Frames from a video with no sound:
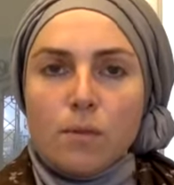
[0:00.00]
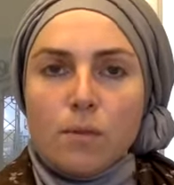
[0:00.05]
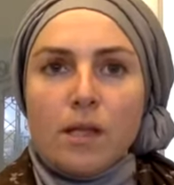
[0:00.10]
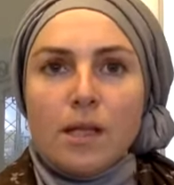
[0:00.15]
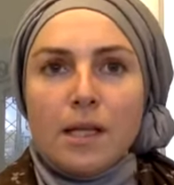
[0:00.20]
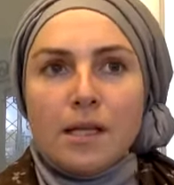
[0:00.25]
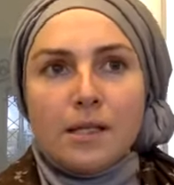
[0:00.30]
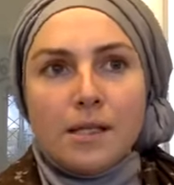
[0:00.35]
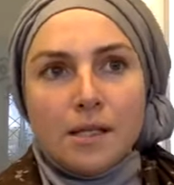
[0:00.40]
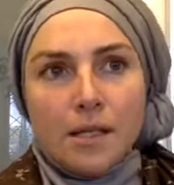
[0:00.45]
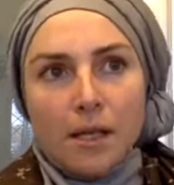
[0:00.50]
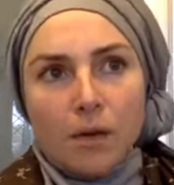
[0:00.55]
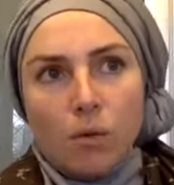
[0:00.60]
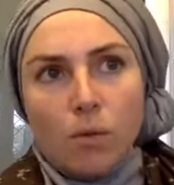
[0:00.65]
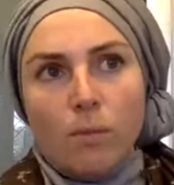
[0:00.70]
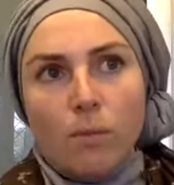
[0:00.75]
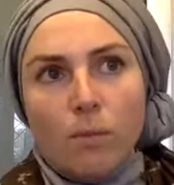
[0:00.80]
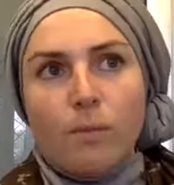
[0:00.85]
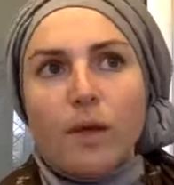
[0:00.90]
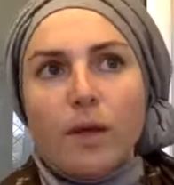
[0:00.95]
But let's say
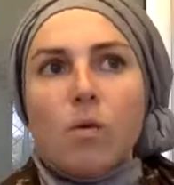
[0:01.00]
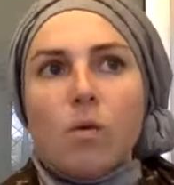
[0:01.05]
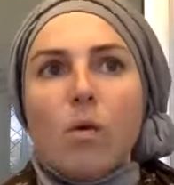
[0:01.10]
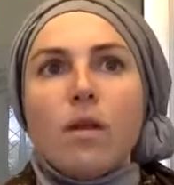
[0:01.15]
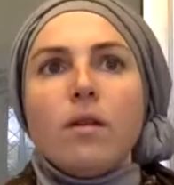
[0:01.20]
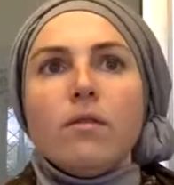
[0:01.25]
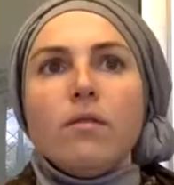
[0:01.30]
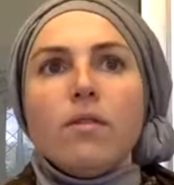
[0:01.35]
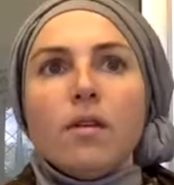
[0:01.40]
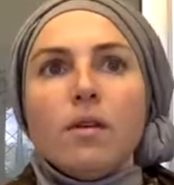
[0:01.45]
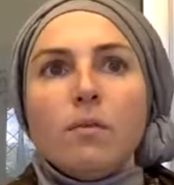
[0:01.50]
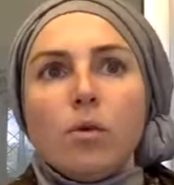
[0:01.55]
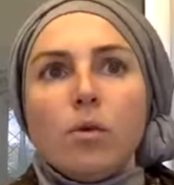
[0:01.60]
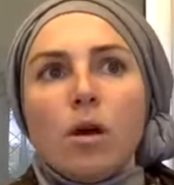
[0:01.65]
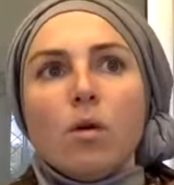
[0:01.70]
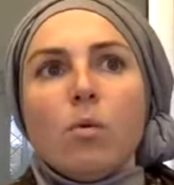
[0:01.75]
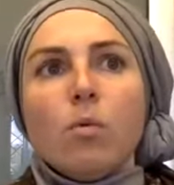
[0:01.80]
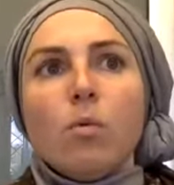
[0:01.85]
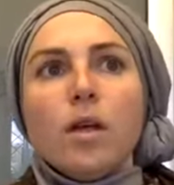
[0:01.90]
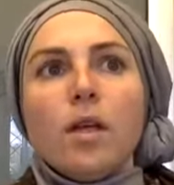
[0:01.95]
we pick one of them, we
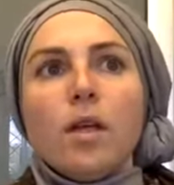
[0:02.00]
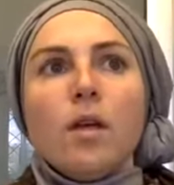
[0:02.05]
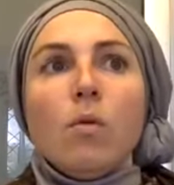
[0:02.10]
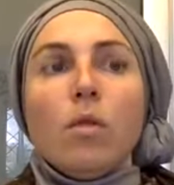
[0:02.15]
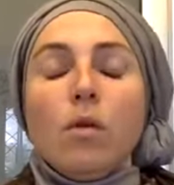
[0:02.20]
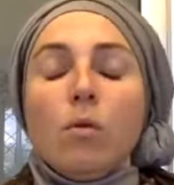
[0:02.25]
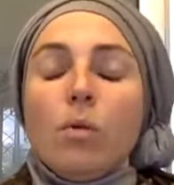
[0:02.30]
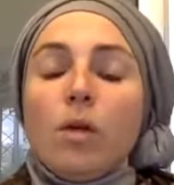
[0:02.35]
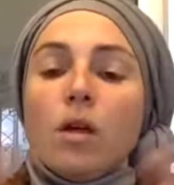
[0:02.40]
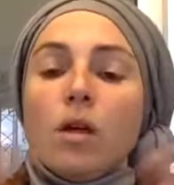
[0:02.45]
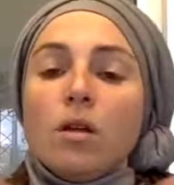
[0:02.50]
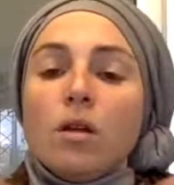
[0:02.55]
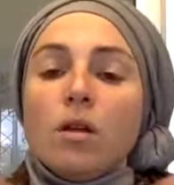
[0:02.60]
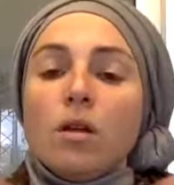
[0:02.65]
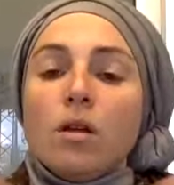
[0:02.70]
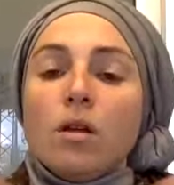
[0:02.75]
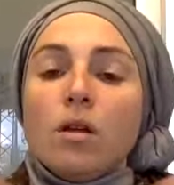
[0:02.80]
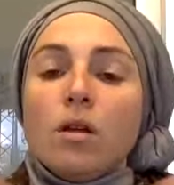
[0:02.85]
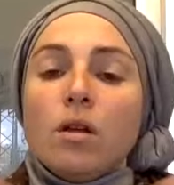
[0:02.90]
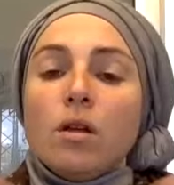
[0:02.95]
are working with it, we
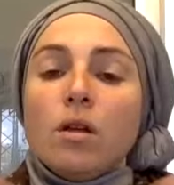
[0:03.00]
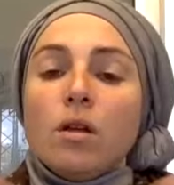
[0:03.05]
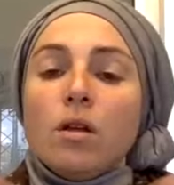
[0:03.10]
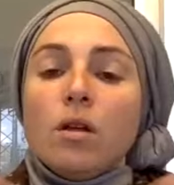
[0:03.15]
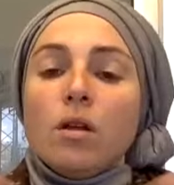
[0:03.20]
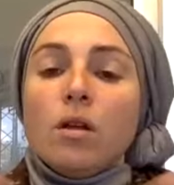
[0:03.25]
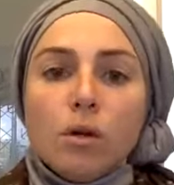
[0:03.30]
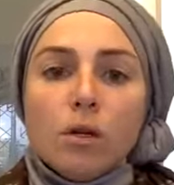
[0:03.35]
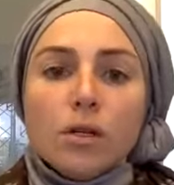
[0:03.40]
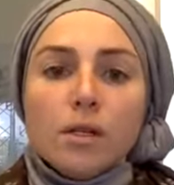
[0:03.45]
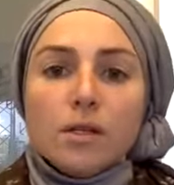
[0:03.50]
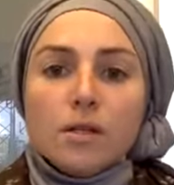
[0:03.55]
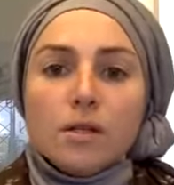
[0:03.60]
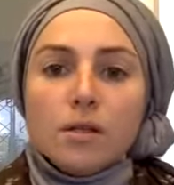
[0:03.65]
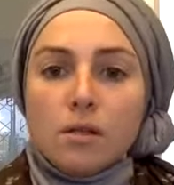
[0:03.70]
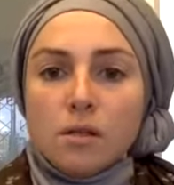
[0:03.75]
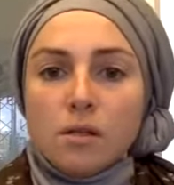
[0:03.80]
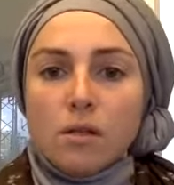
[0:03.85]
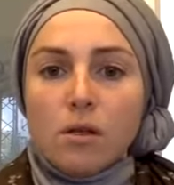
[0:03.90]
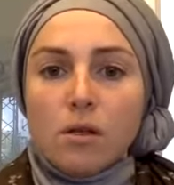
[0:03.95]
understand how it
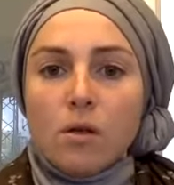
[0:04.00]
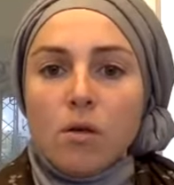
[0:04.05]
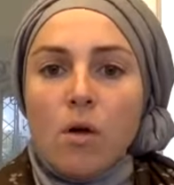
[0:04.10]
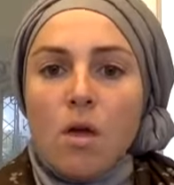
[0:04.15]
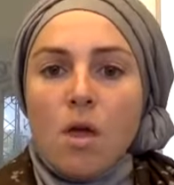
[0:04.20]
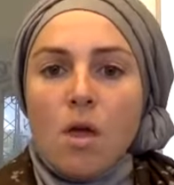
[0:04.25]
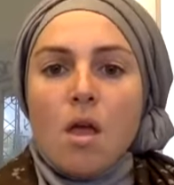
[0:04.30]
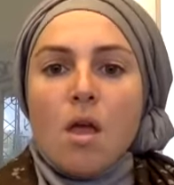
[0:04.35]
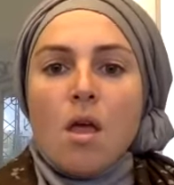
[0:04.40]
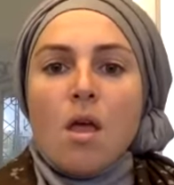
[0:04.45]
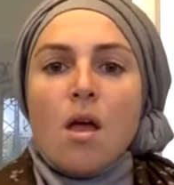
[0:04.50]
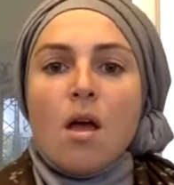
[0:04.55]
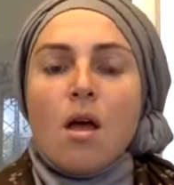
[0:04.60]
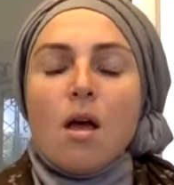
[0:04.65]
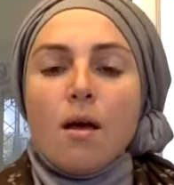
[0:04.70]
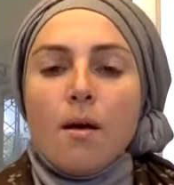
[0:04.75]
works, you know. Mm-hmm.